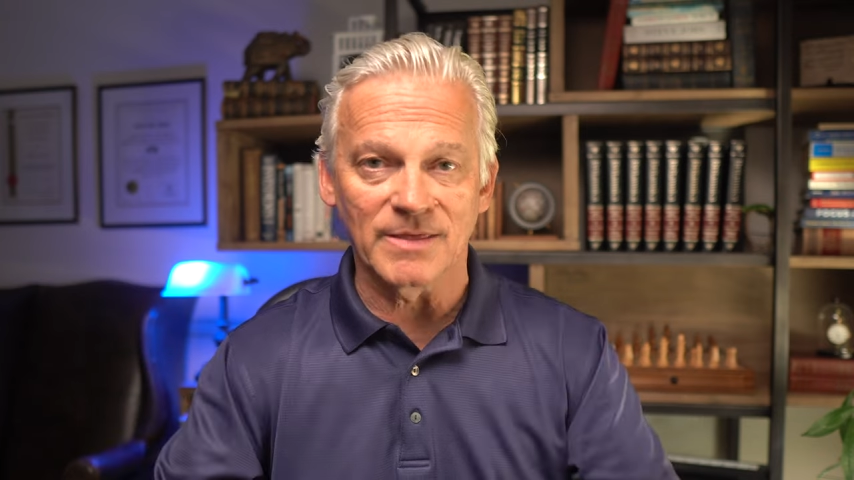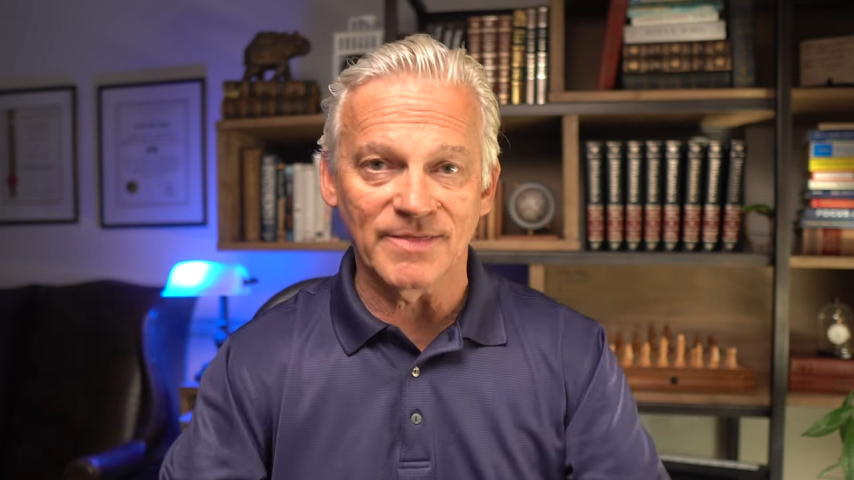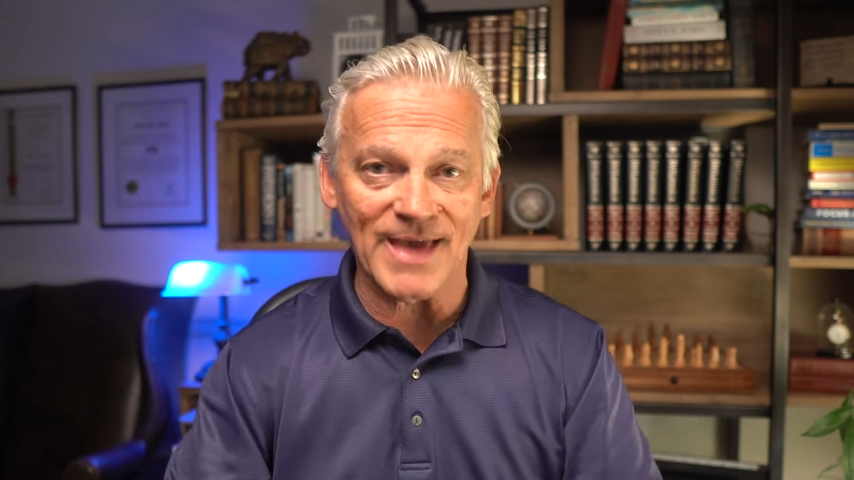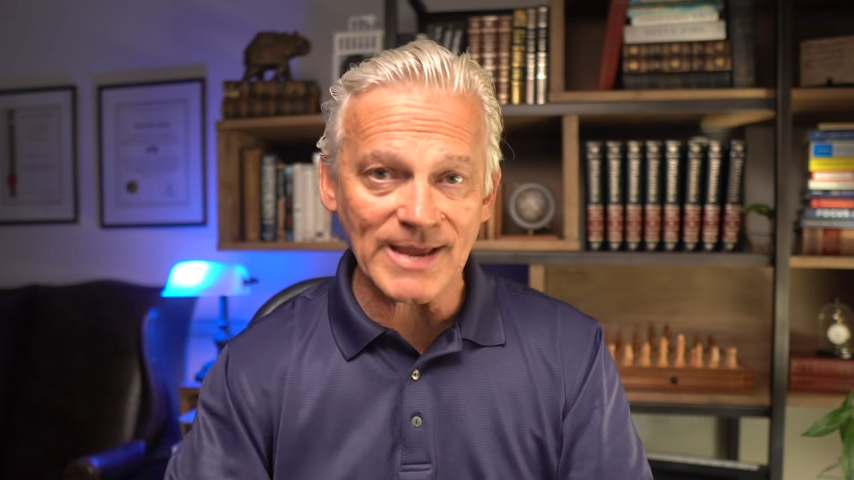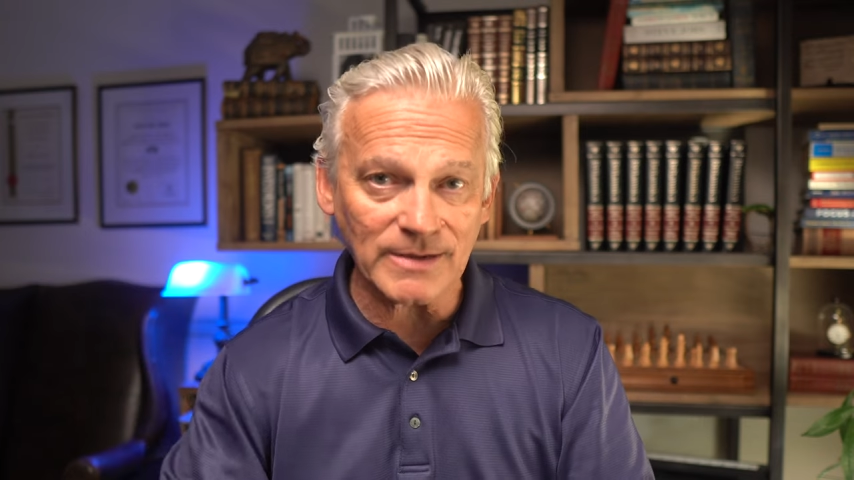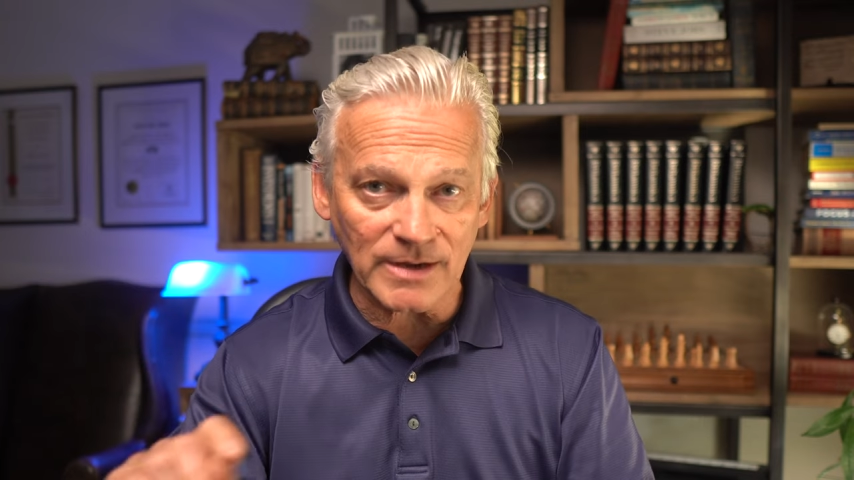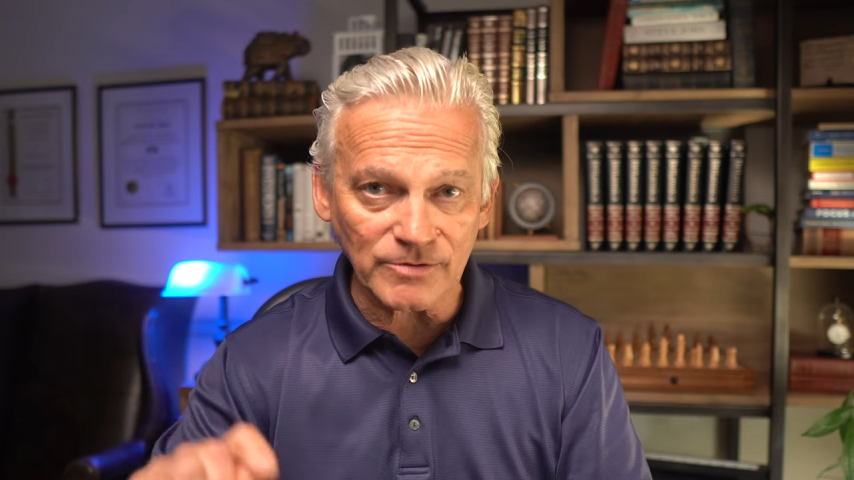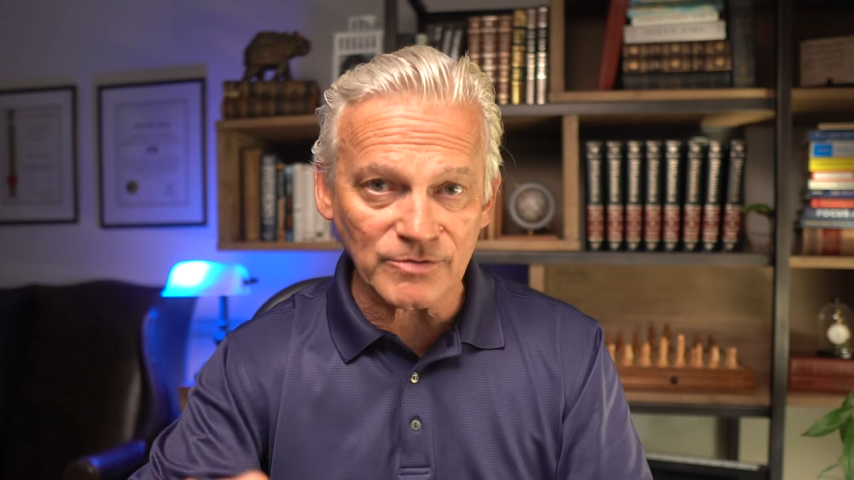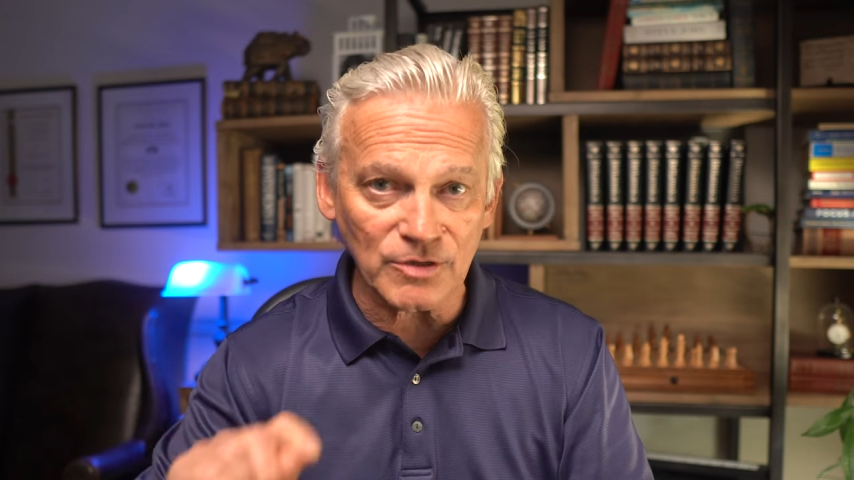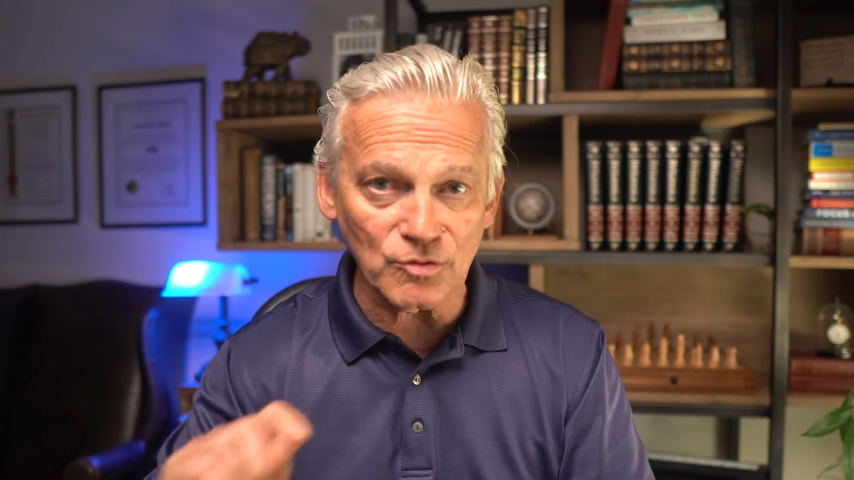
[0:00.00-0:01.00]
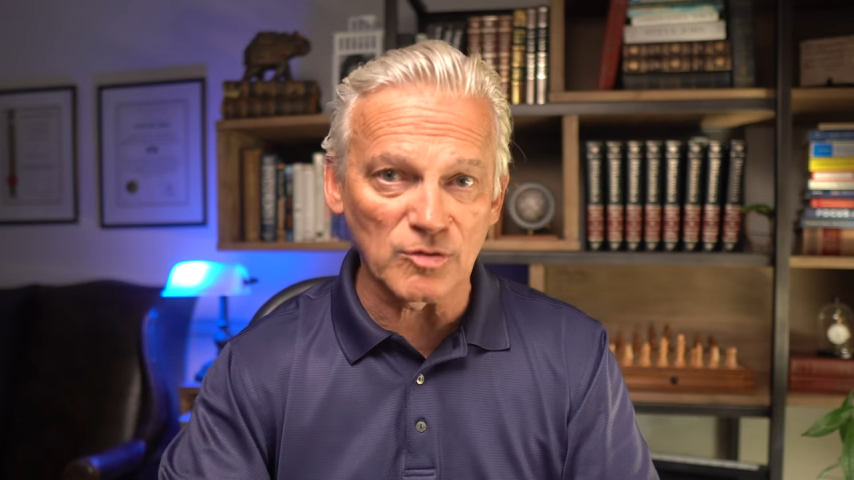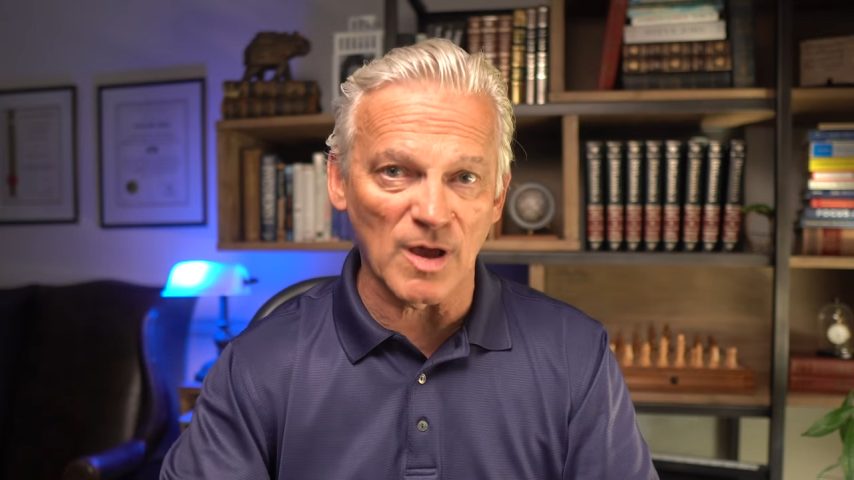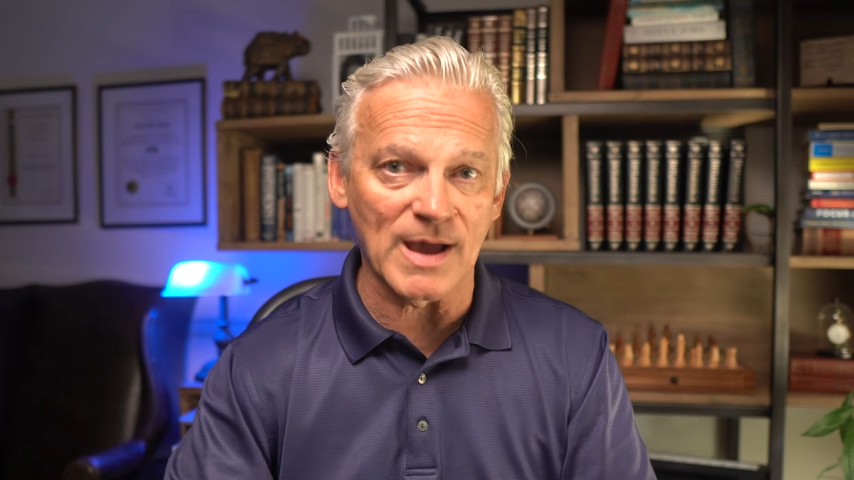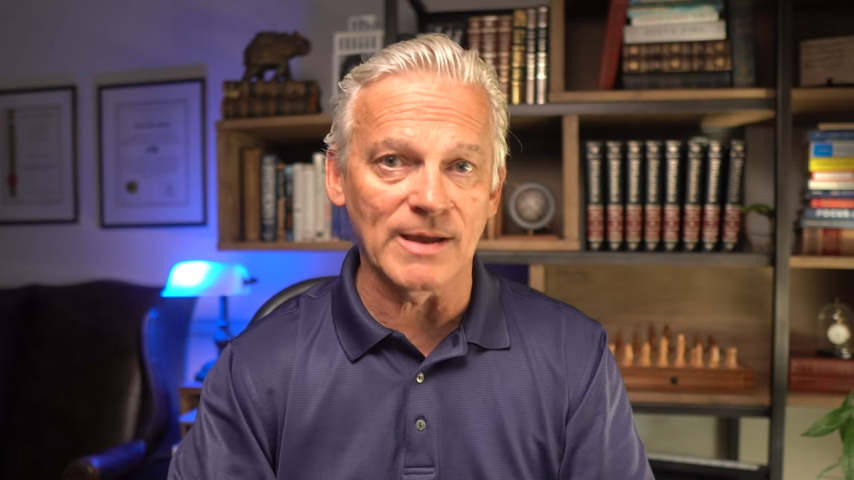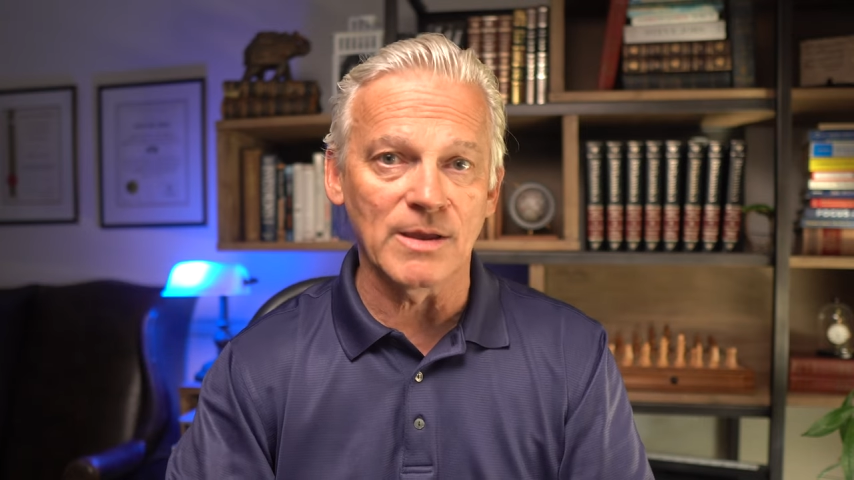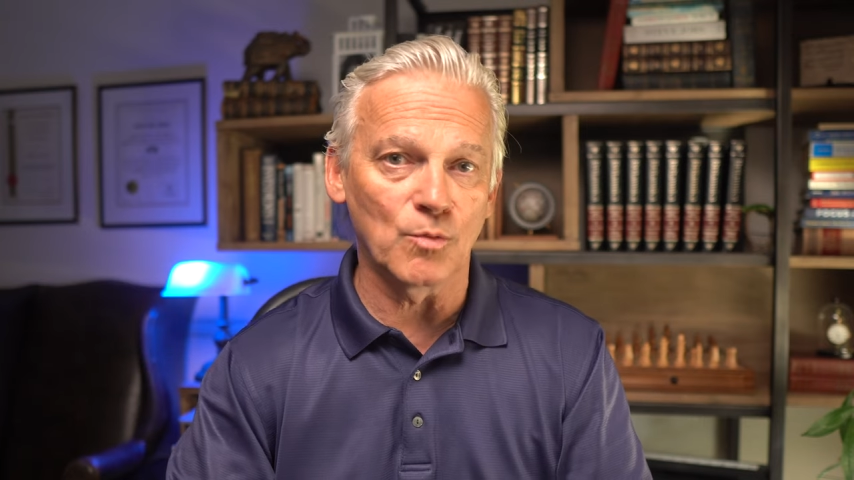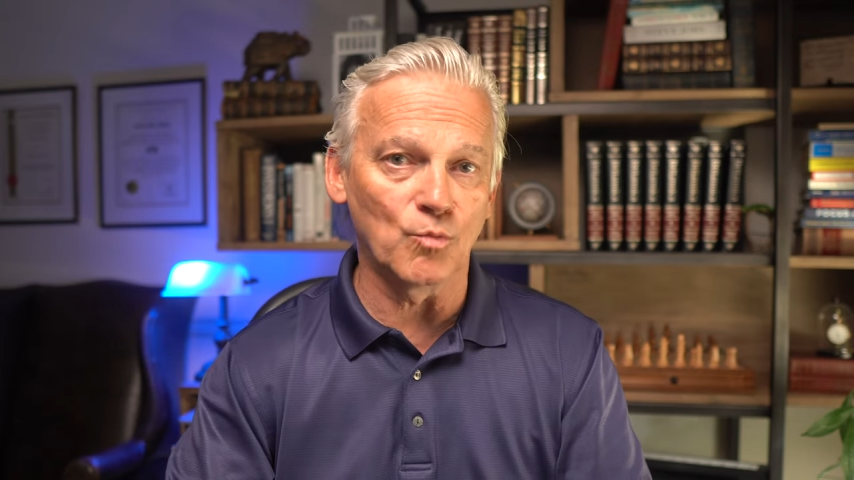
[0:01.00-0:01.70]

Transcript: That, under the new law,